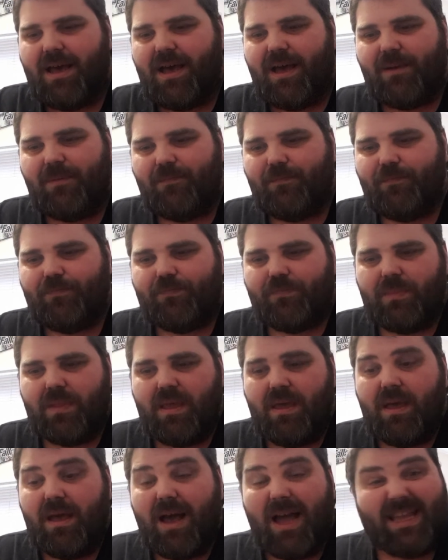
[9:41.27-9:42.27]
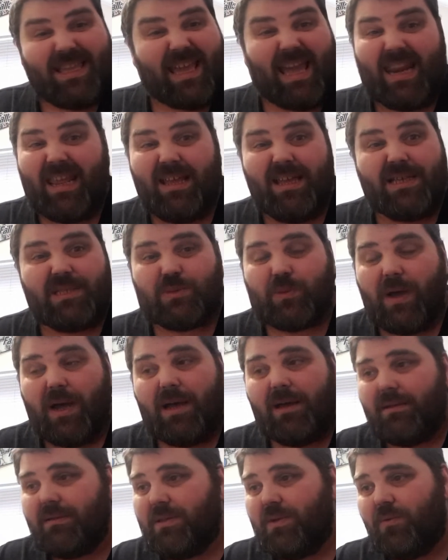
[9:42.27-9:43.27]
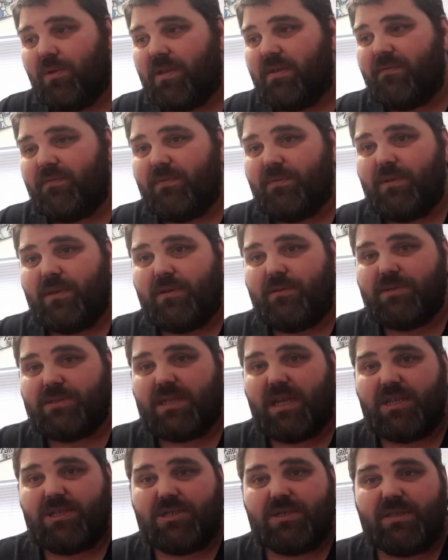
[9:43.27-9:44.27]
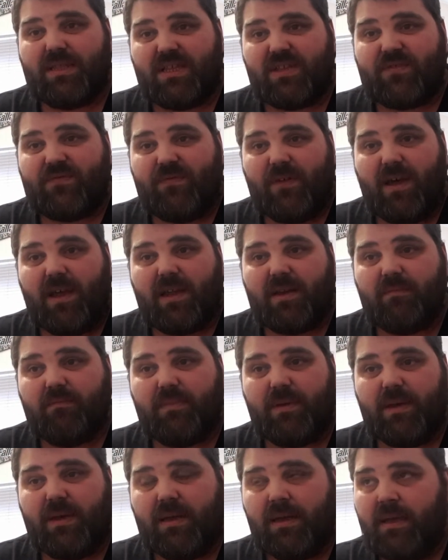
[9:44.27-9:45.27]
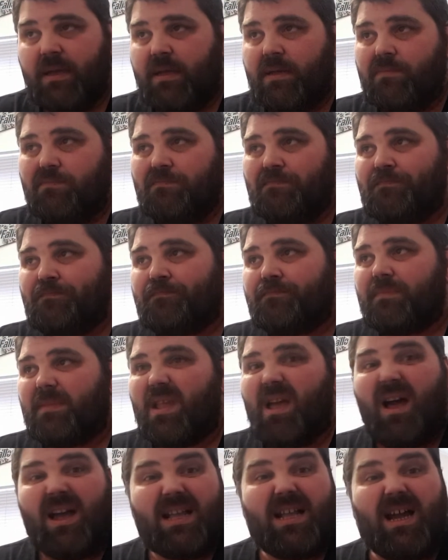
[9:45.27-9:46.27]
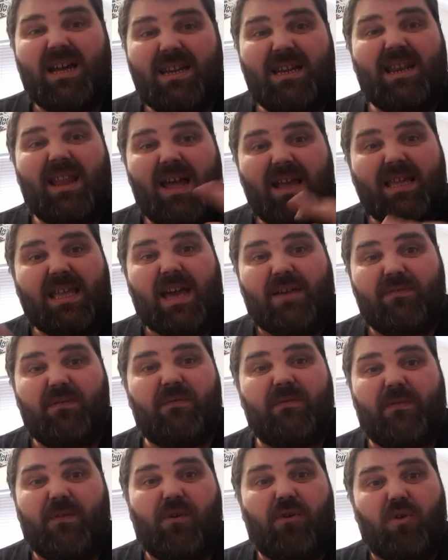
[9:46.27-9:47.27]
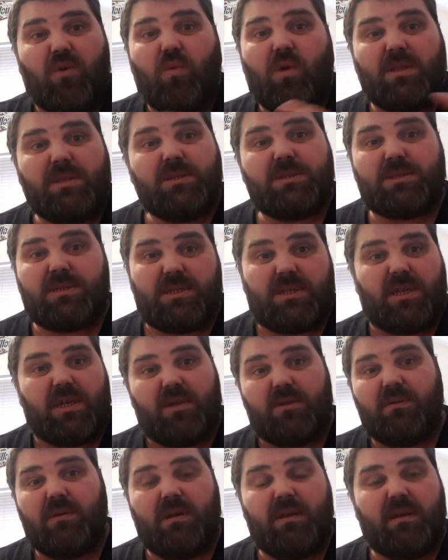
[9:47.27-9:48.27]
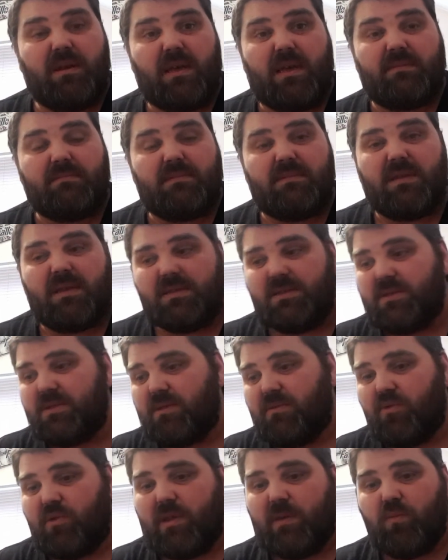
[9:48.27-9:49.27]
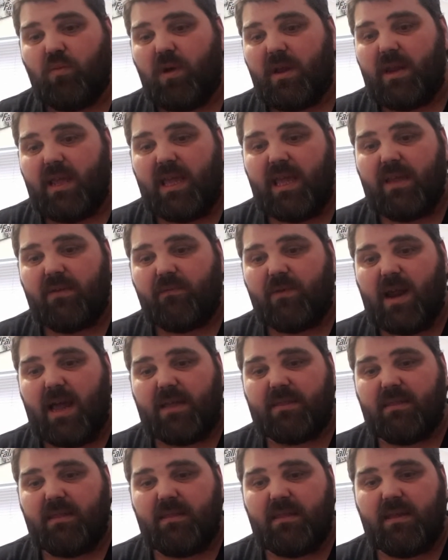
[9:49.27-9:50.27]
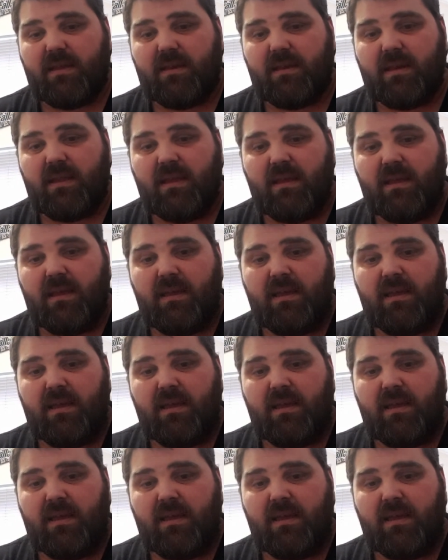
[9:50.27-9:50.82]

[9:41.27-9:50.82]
I get it as well. You want it from the newsagent, that's fine. But I kind of like having 4 at once to do and do them all in one hit, rather than